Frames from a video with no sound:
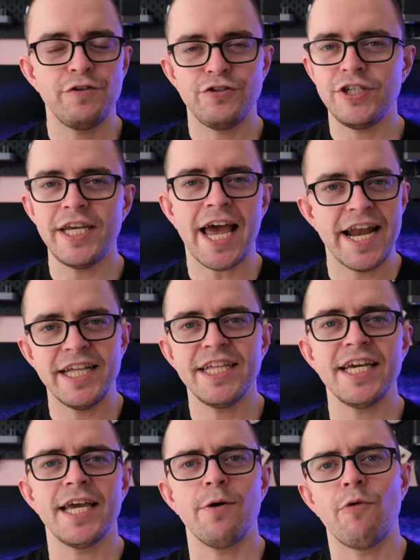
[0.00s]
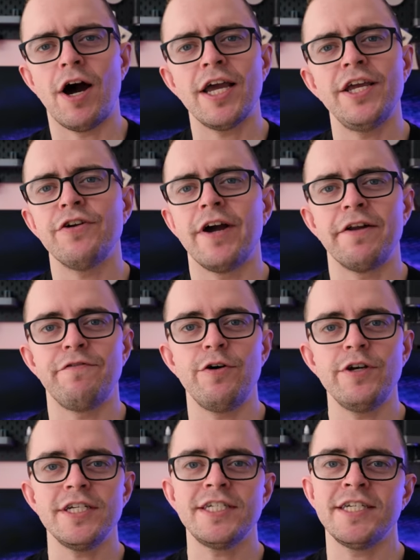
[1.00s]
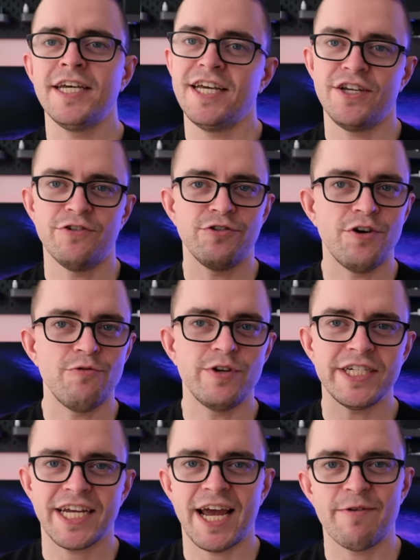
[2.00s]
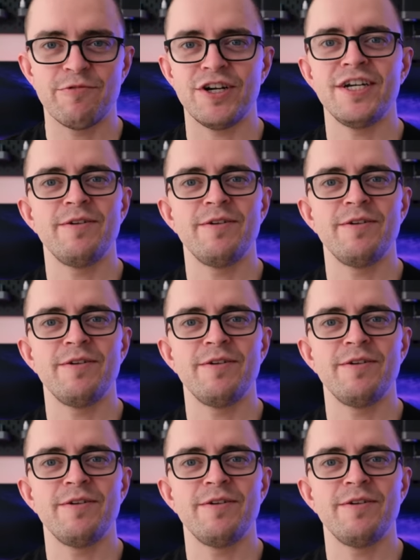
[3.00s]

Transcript: you see anything get wonky or out of focus, you'll know which camera